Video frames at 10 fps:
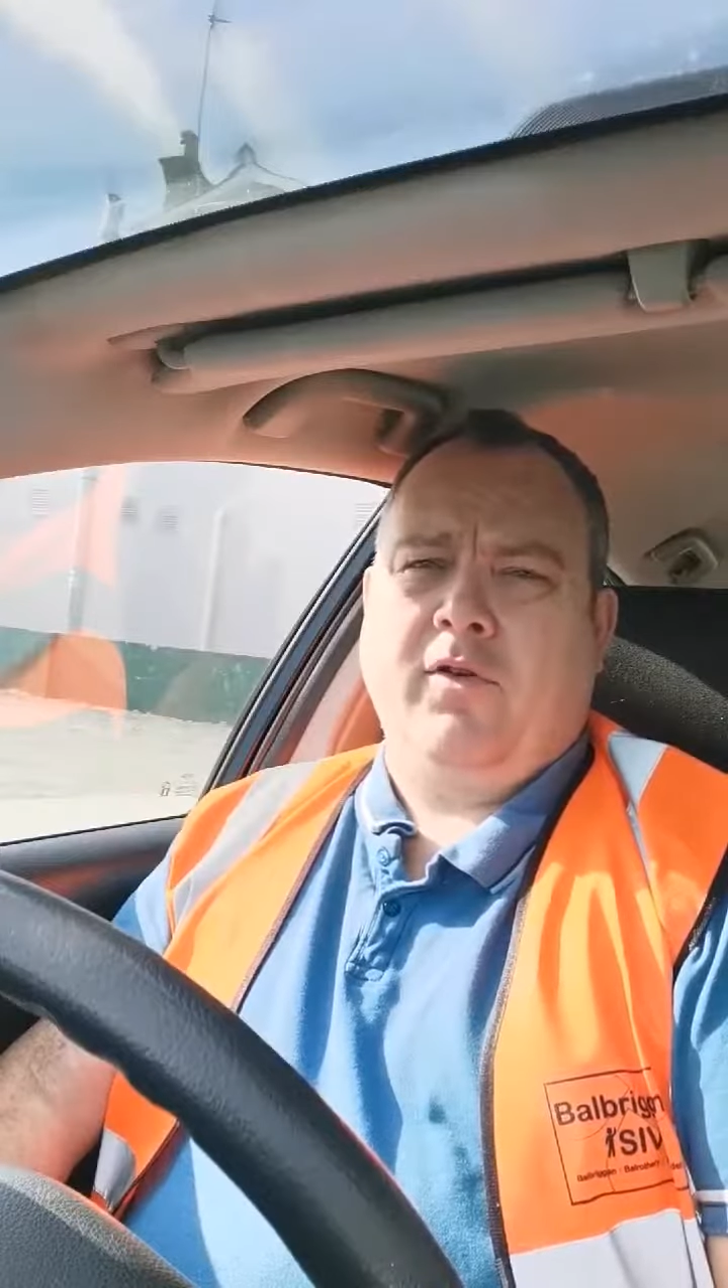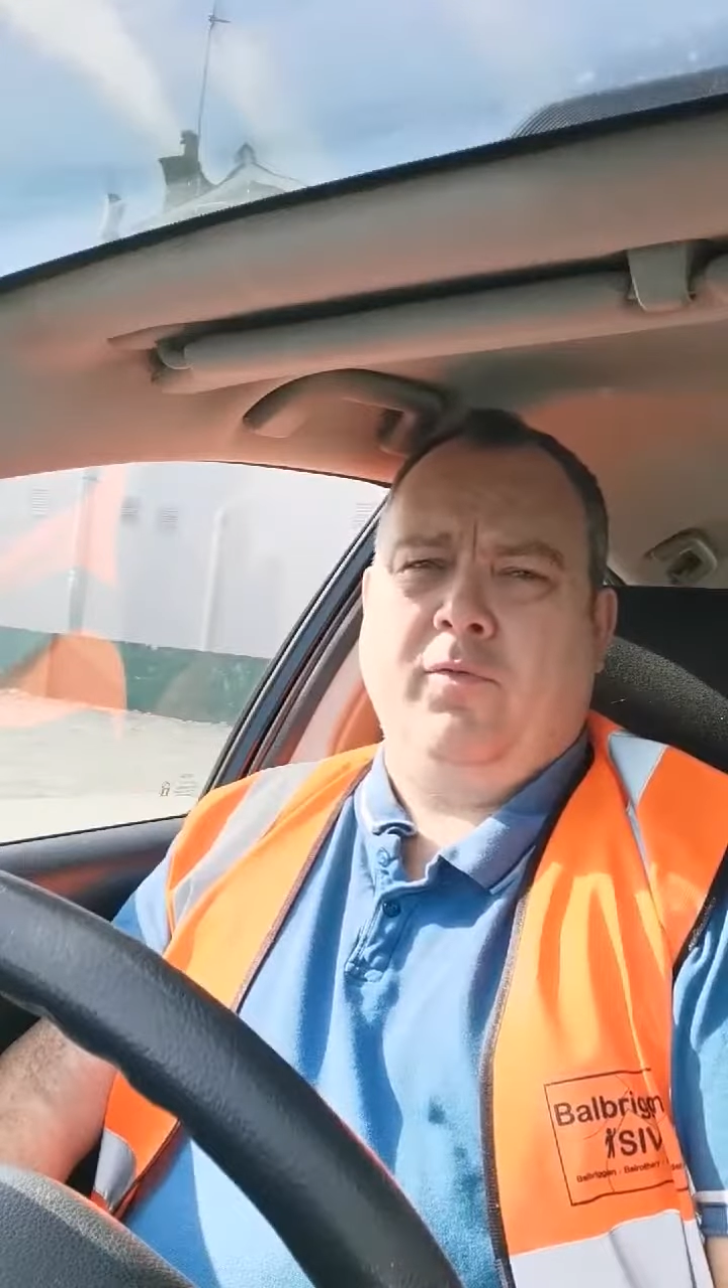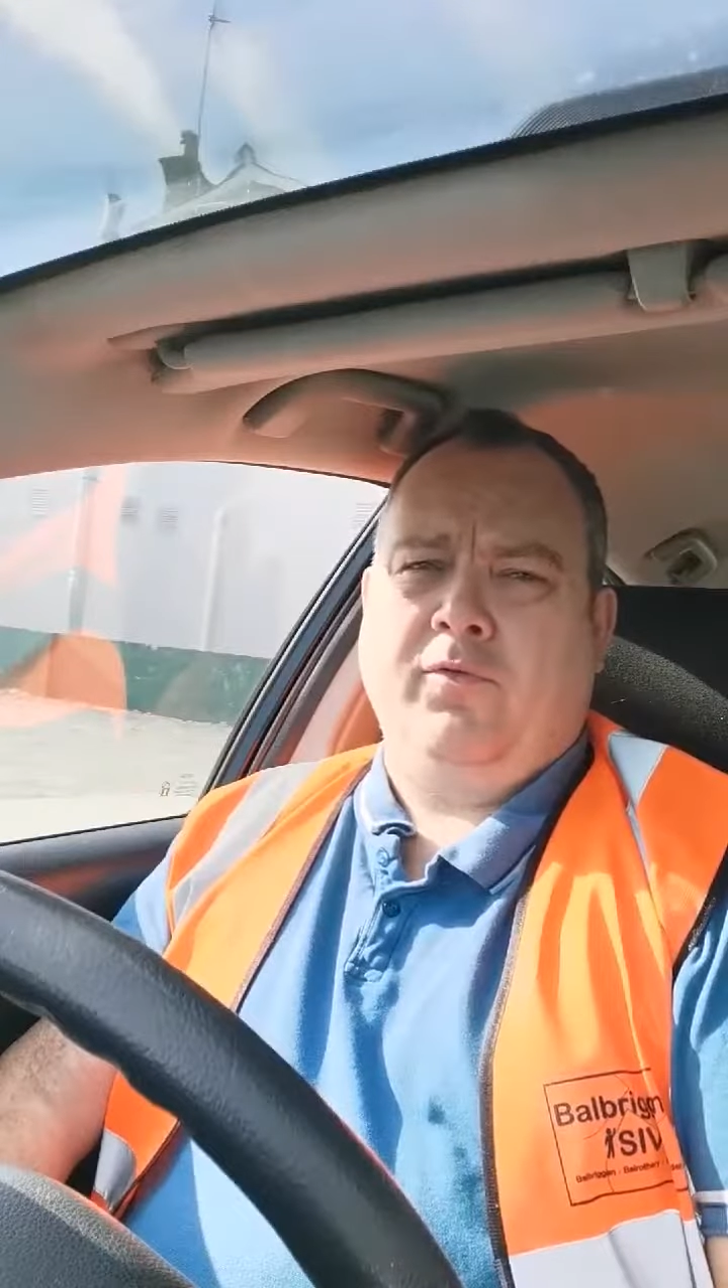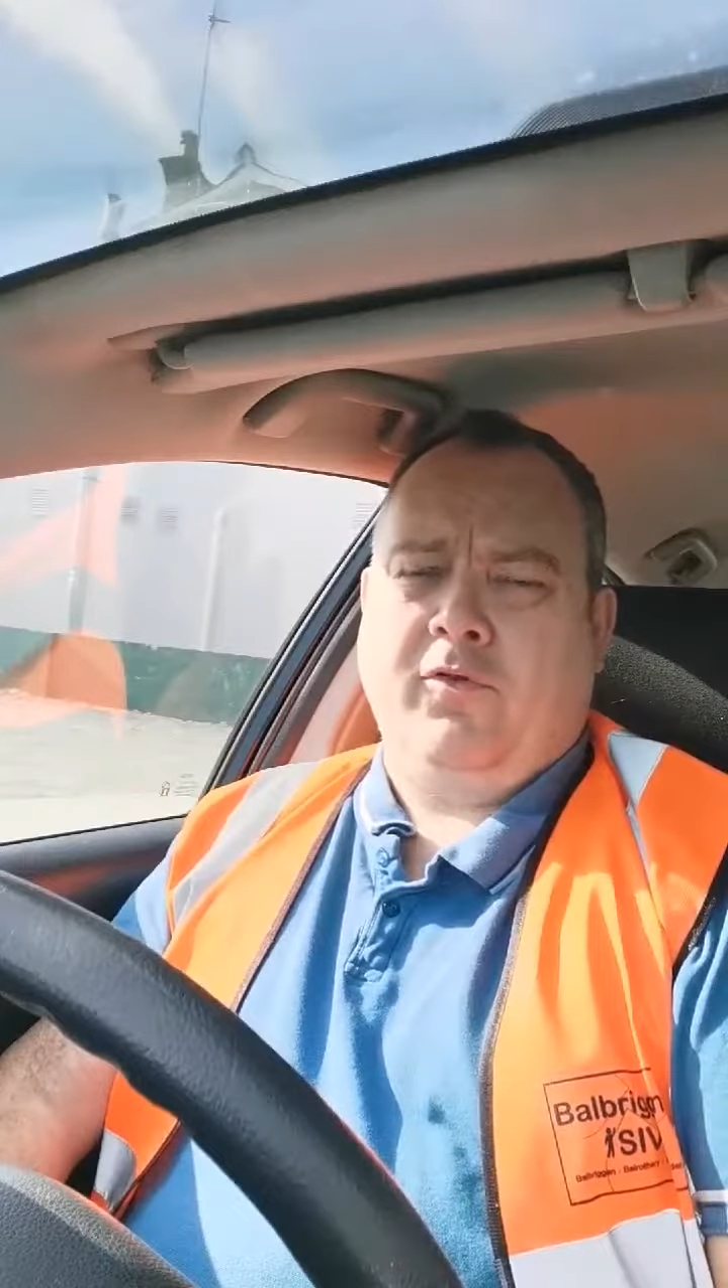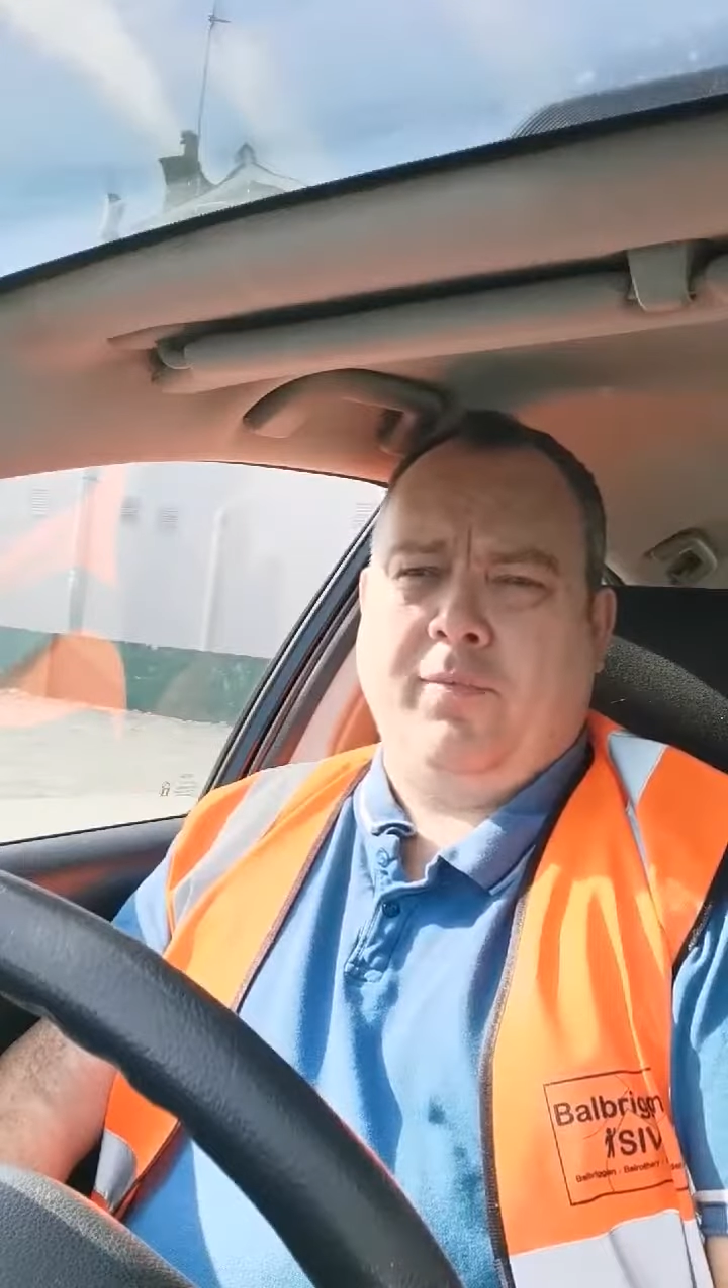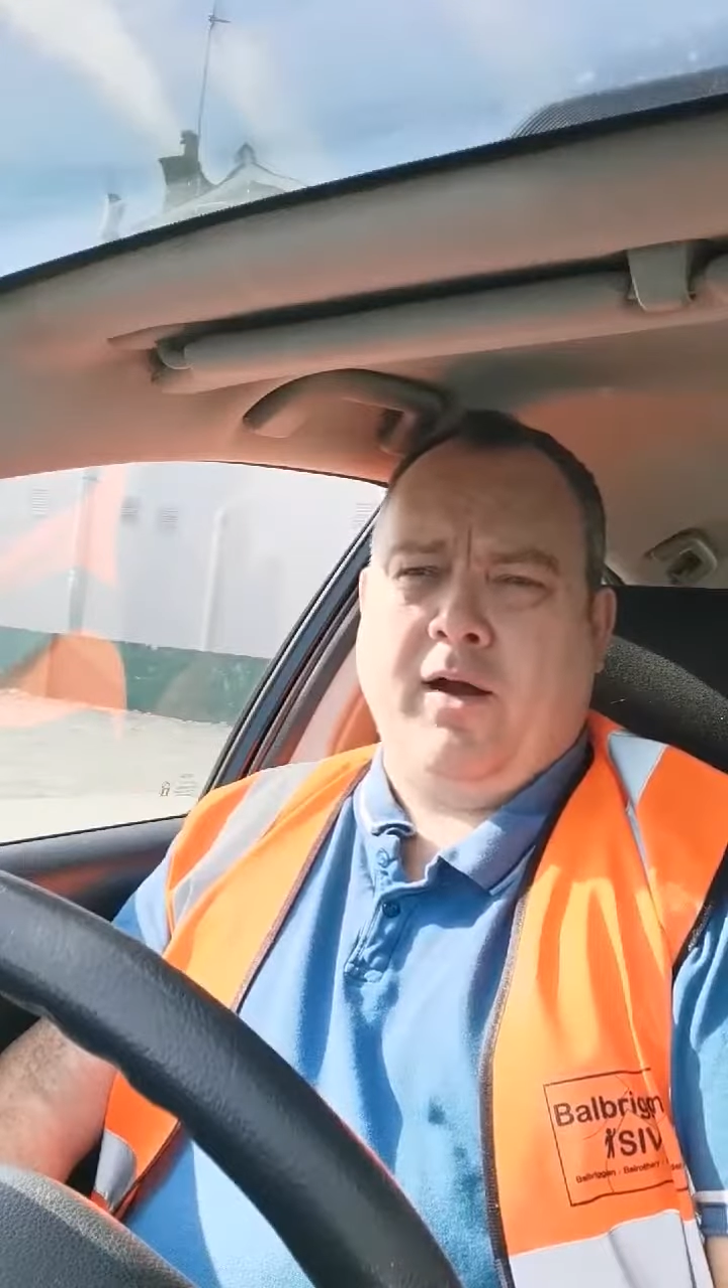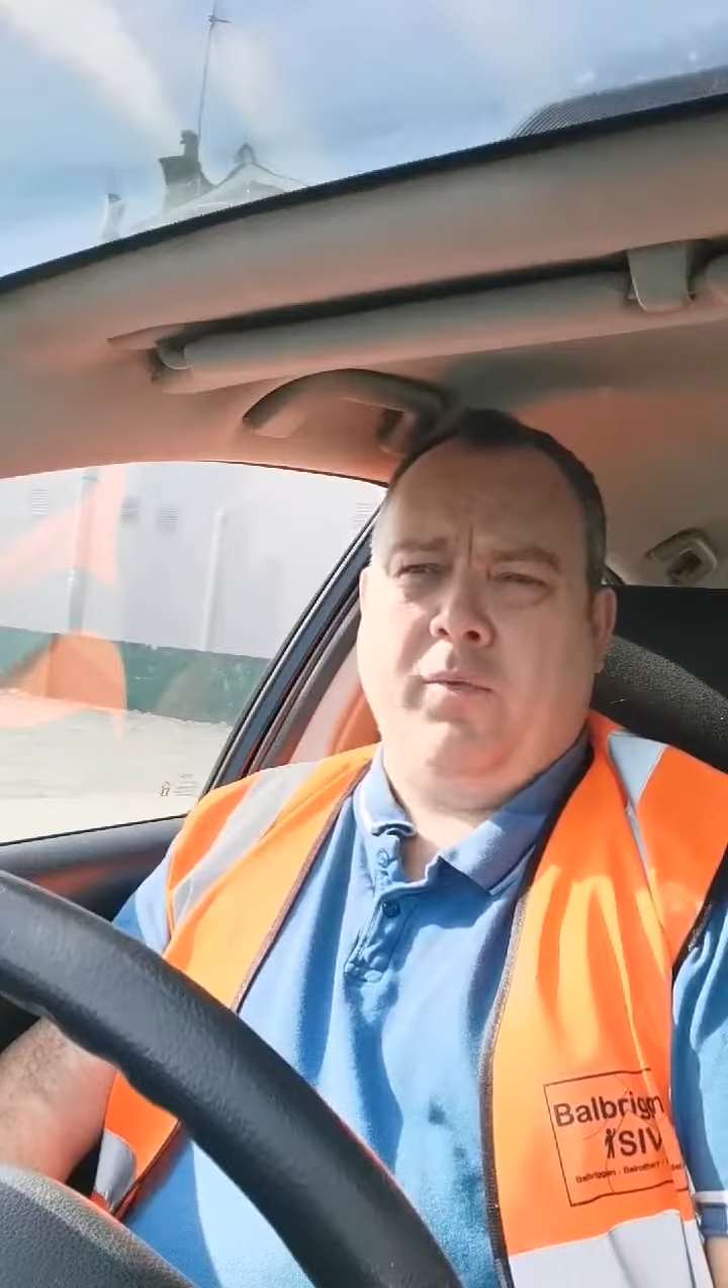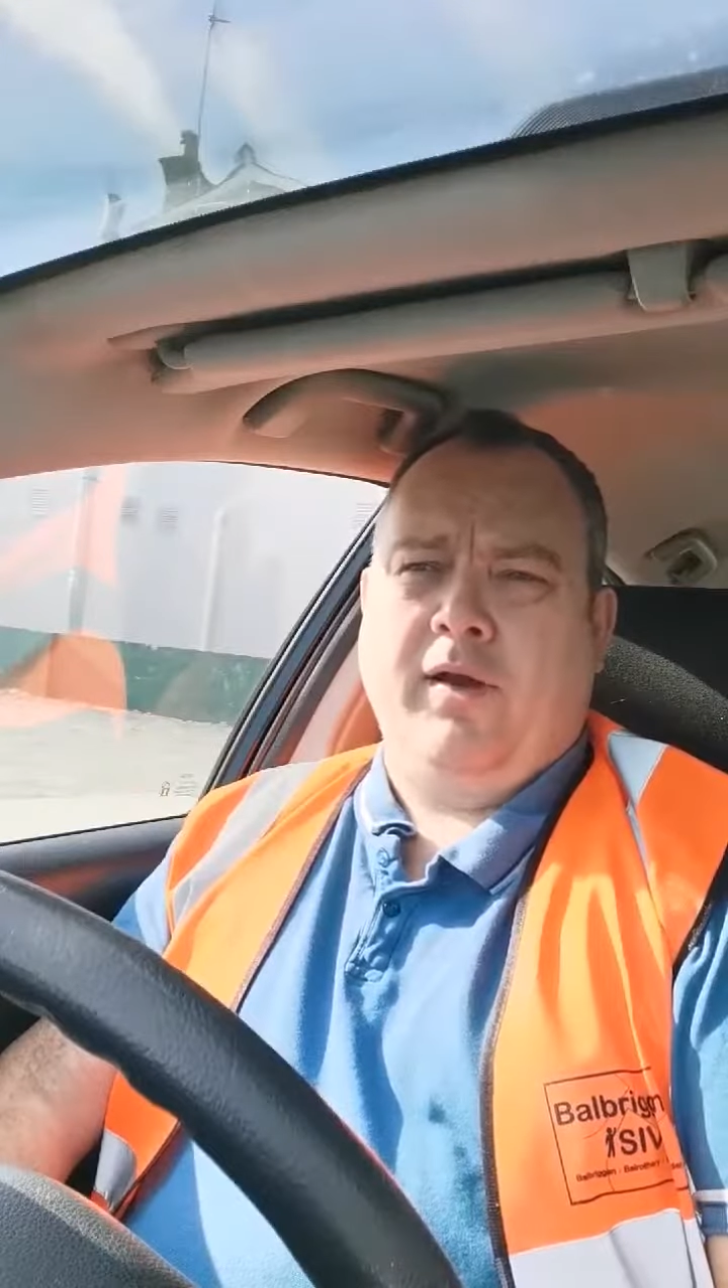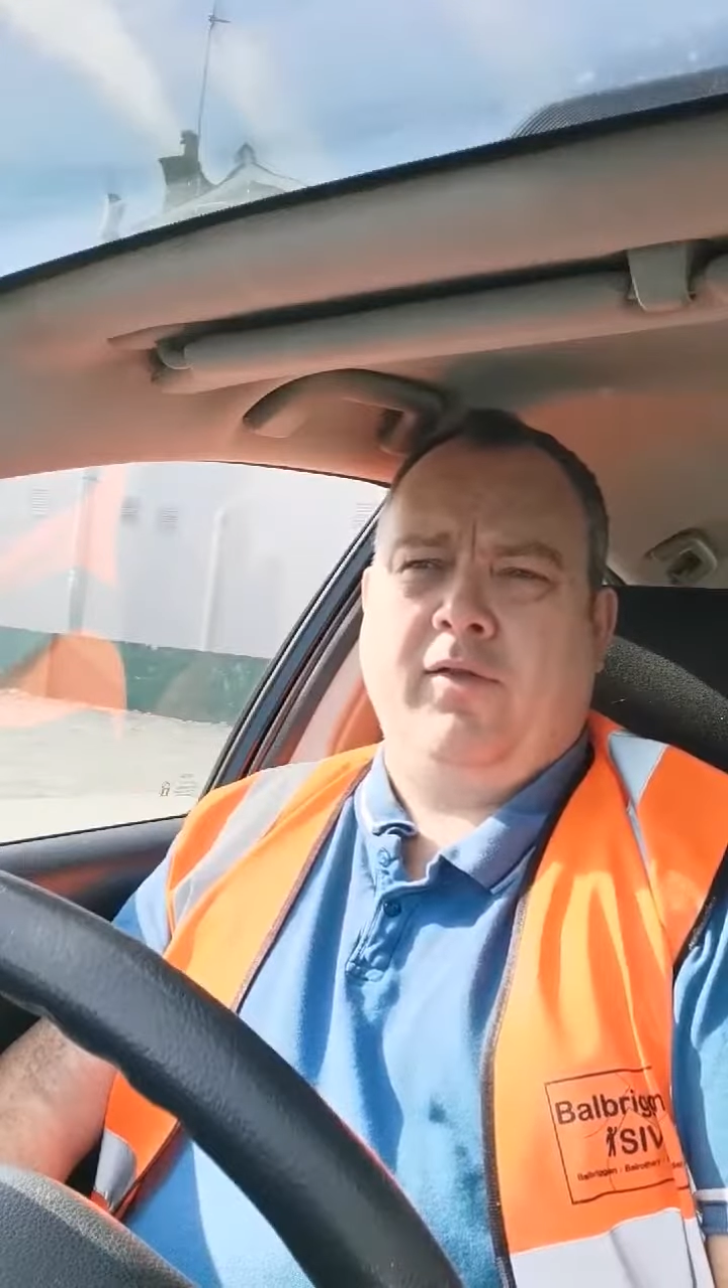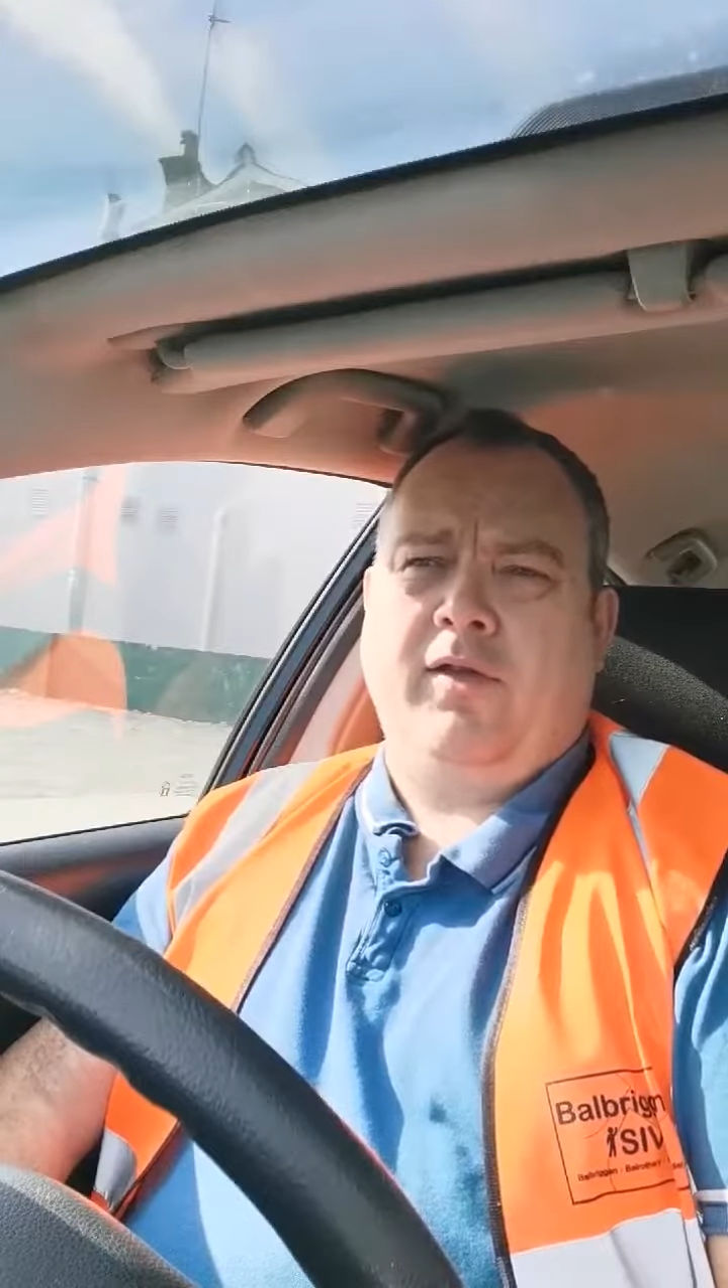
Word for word: so just bear with